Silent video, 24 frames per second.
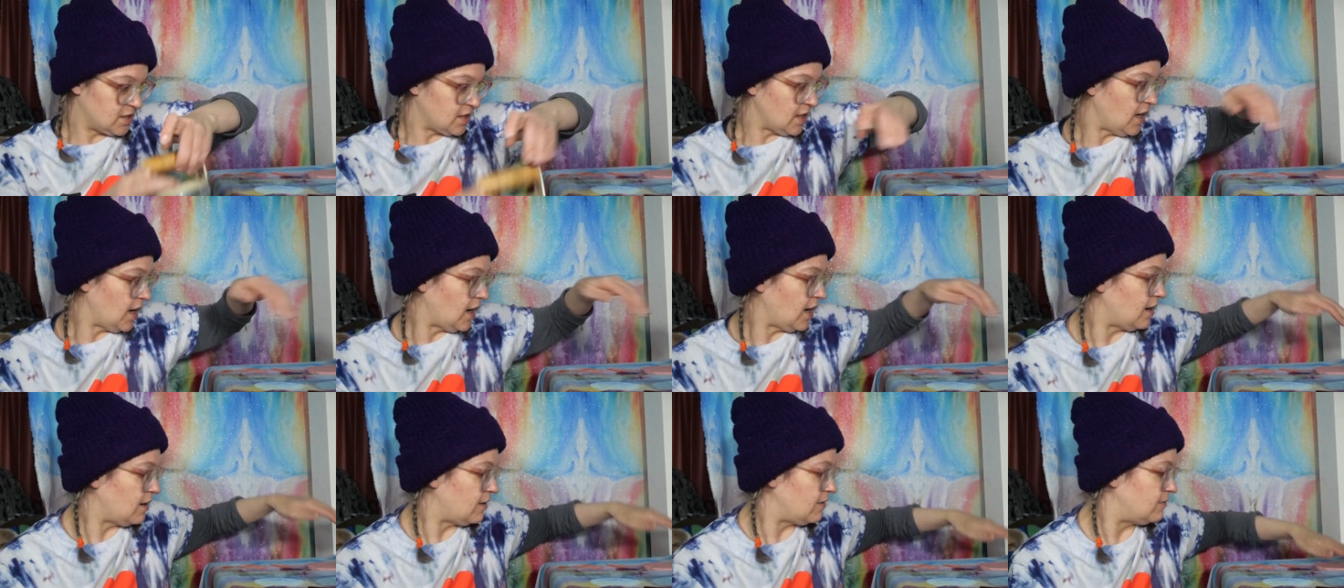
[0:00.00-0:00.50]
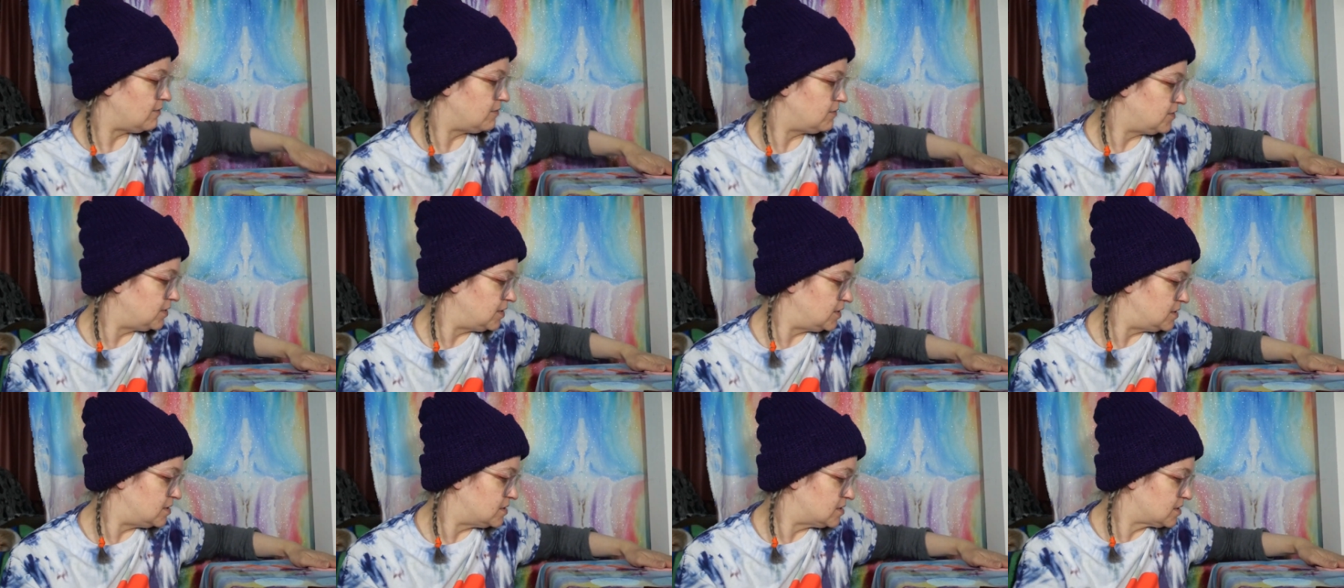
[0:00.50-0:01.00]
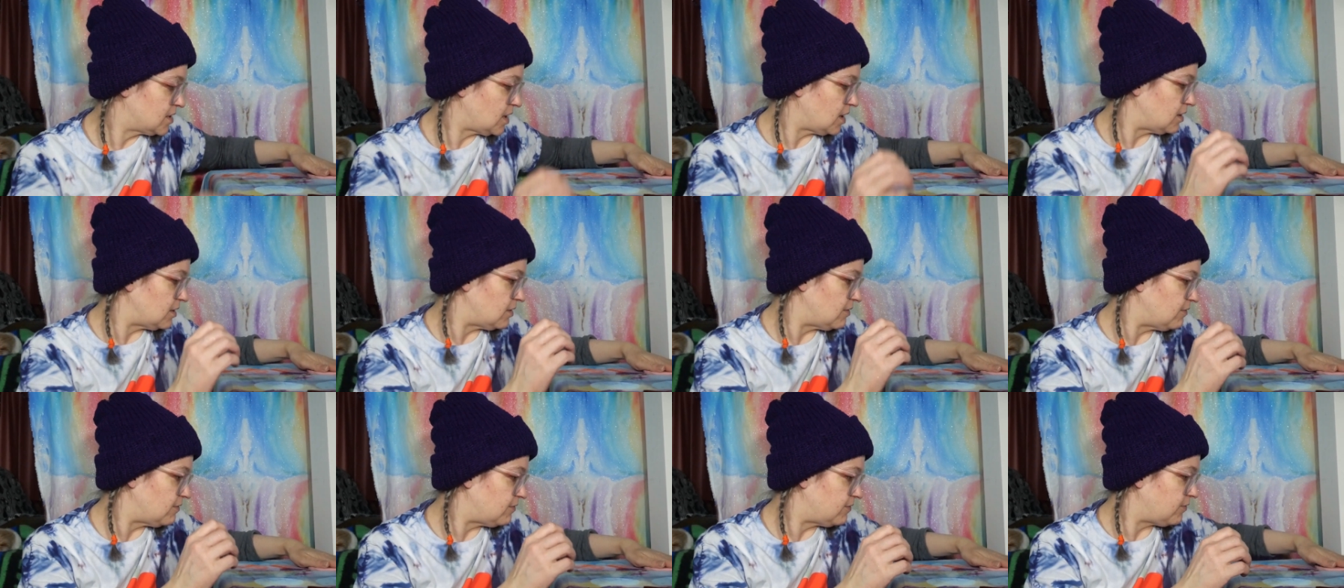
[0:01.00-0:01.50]
to have these kind
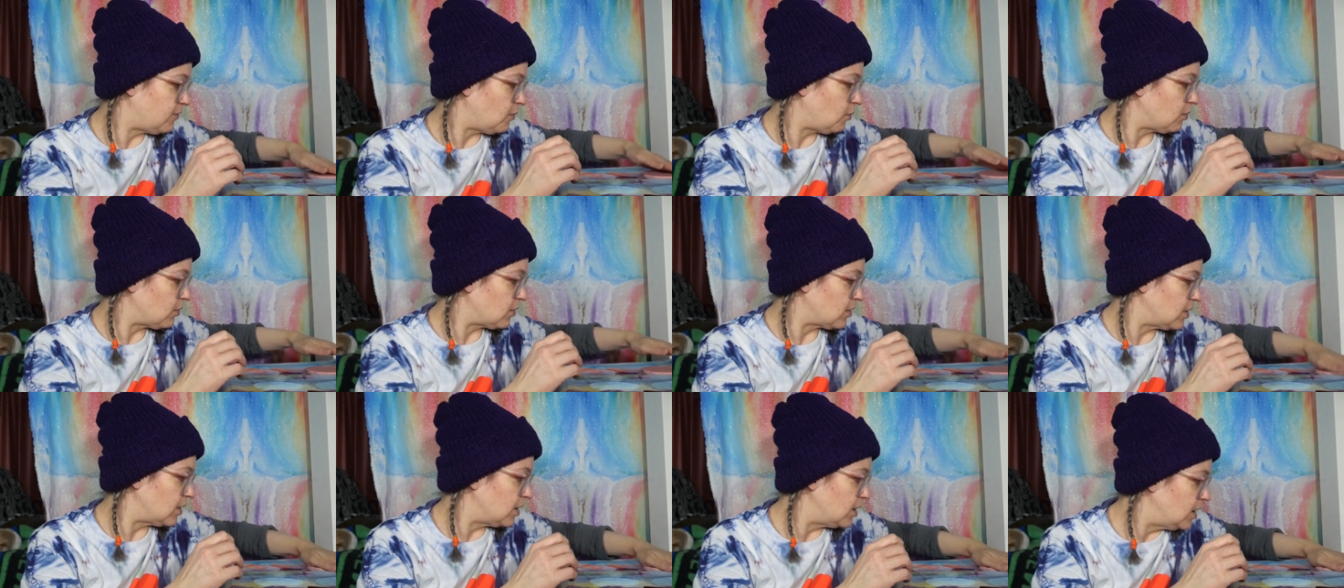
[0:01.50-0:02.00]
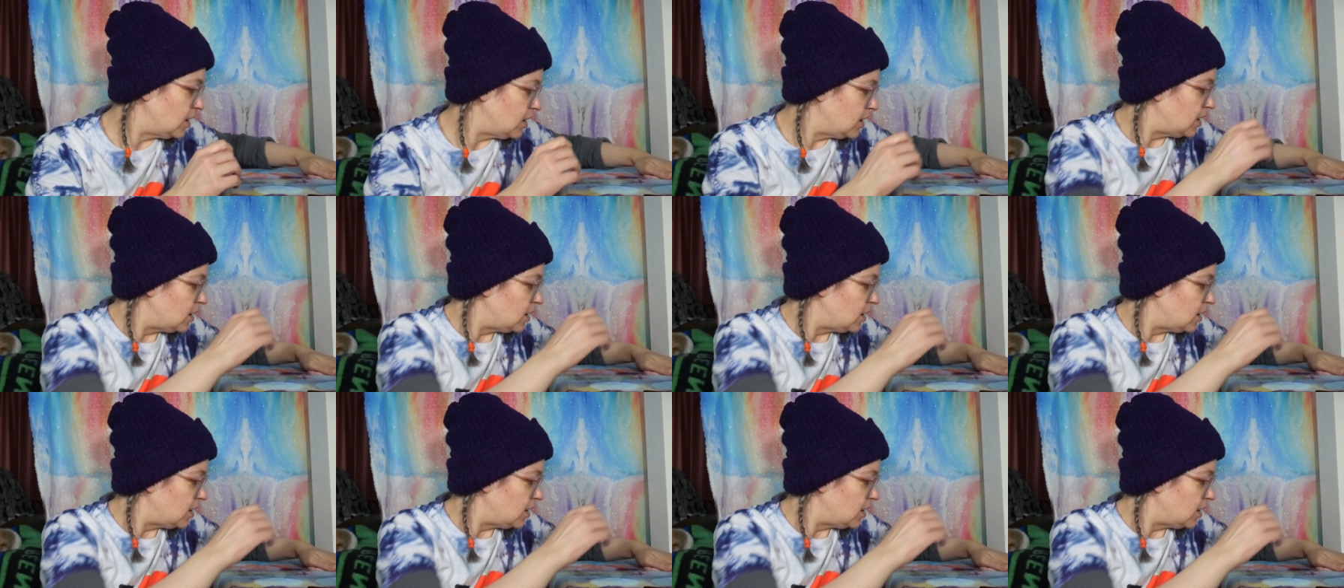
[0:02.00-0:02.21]
of 4